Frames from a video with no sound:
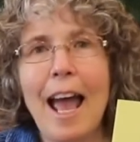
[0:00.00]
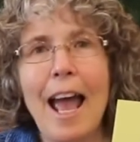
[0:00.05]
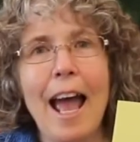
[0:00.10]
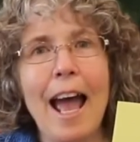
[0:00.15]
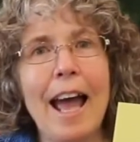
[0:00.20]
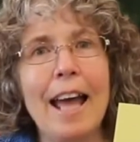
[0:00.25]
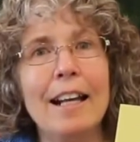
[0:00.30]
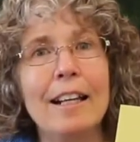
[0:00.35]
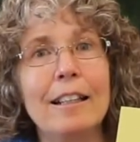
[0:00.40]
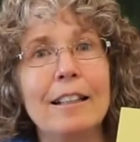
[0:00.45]

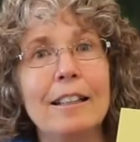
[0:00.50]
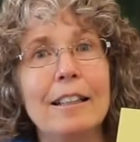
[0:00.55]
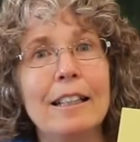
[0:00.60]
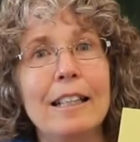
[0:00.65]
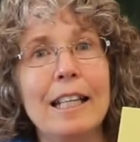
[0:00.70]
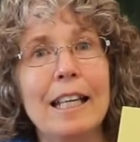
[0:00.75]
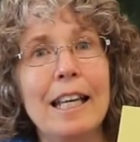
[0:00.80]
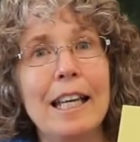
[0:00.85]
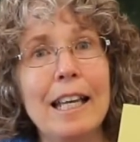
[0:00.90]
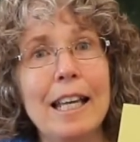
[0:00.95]
and
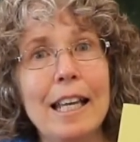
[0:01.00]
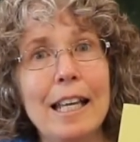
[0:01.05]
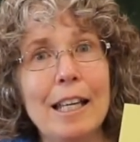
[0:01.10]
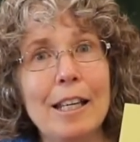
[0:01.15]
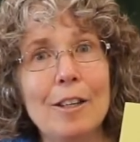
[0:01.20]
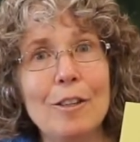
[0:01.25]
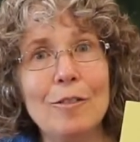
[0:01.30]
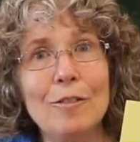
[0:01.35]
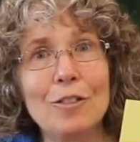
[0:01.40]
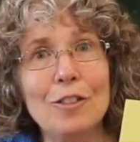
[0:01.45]

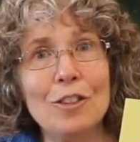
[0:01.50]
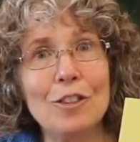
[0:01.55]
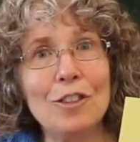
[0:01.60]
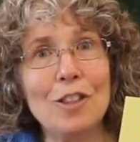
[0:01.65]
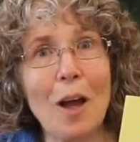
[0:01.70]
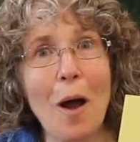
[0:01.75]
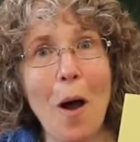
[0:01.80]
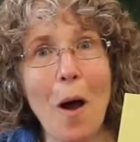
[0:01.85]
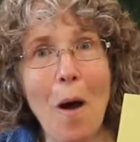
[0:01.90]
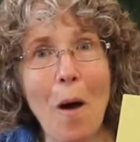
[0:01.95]
leaves.
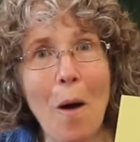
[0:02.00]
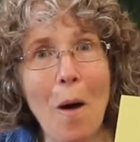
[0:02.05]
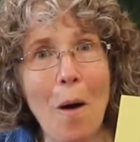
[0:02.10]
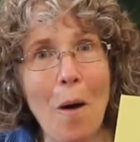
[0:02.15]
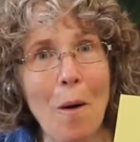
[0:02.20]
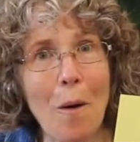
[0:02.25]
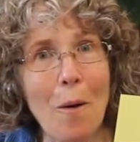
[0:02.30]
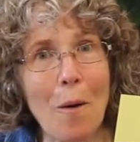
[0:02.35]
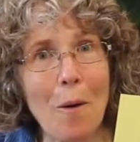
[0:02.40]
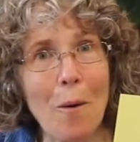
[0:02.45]

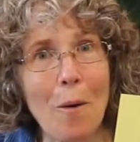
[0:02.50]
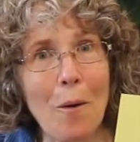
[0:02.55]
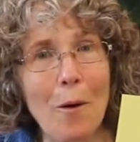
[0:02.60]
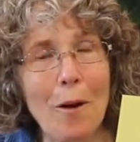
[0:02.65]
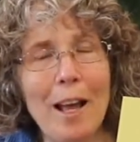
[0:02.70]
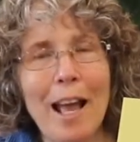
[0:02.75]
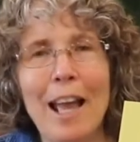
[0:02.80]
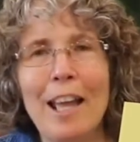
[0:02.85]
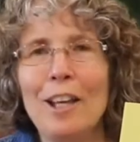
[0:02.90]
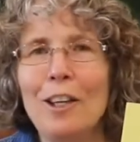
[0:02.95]
Oh,
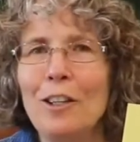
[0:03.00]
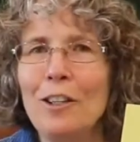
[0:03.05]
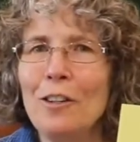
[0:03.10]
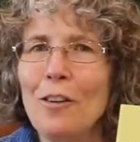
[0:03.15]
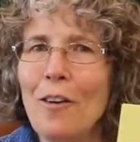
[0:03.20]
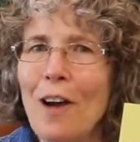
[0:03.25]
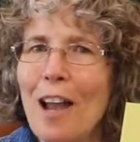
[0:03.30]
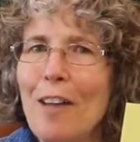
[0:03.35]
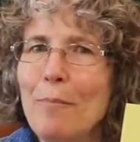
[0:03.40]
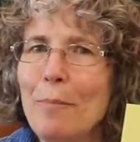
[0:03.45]

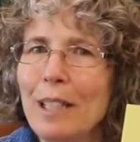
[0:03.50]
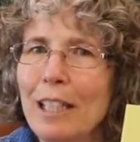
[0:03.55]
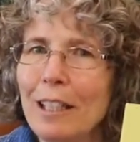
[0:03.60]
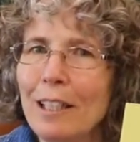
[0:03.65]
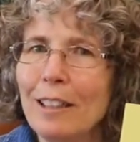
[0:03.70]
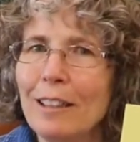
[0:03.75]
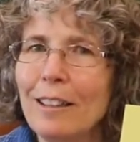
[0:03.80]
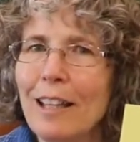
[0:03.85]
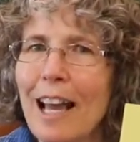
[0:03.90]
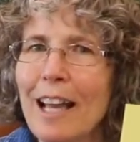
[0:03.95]
I've been
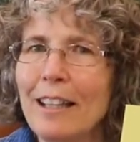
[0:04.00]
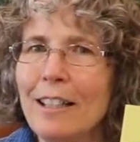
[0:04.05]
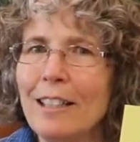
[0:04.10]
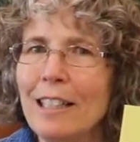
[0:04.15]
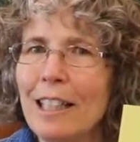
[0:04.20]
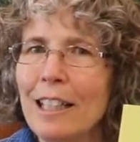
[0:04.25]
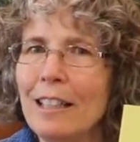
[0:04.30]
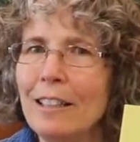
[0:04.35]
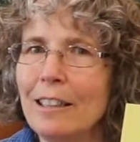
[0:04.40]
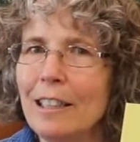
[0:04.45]

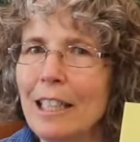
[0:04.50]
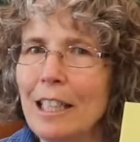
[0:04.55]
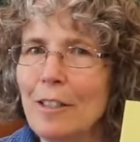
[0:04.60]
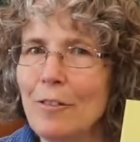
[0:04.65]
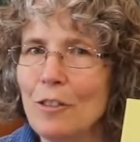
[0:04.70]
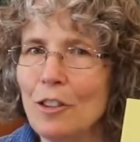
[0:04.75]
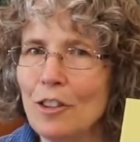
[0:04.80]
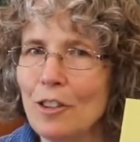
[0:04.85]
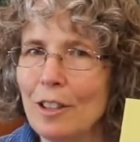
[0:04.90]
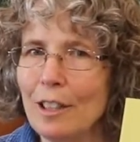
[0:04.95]
collecting
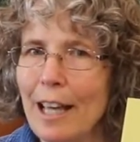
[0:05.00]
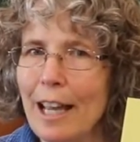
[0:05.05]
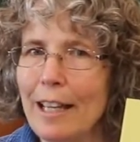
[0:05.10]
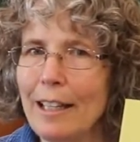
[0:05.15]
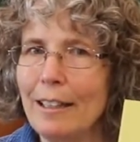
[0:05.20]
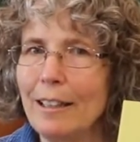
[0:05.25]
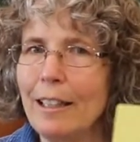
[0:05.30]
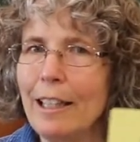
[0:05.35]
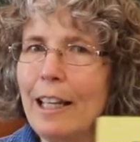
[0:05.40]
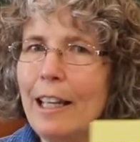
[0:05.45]
leaves
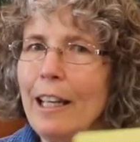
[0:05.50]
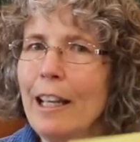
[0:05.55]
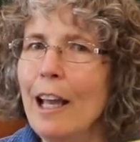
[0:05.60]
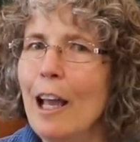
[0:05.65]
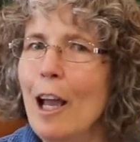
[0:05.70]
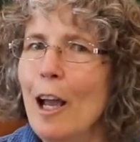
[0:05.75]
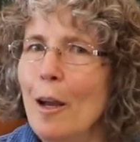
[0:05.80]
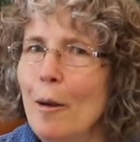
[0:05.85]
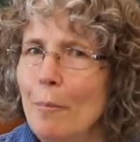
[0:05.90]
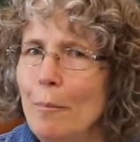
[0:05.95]
lately
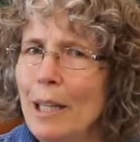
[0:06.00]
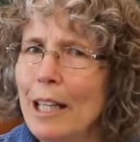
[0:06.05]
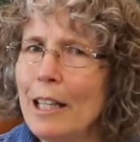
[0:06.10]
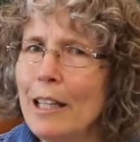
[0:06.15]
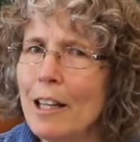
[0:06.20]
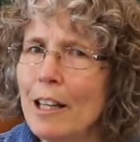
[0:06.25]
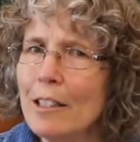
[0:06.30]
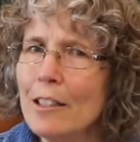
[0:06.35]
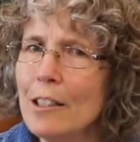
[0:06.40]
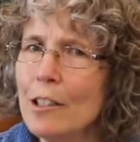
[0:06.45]

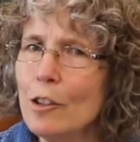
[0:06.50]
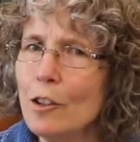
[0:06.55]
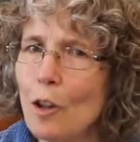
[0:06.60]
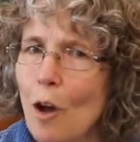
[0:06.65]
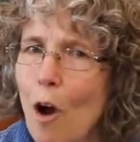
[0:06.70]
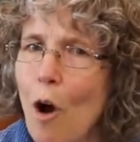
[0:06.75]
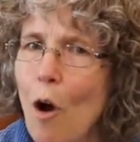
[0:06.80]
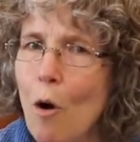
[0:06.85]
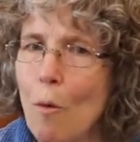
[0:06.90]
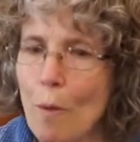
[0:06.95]
because it's
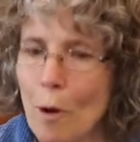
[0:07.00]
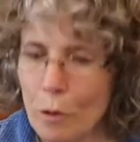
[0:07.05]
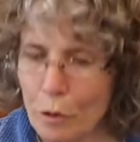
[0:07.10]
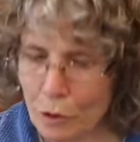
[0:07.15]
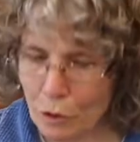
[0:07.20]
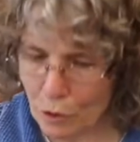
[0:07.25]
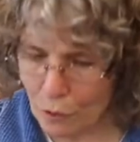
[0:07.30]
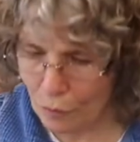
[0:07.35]
almost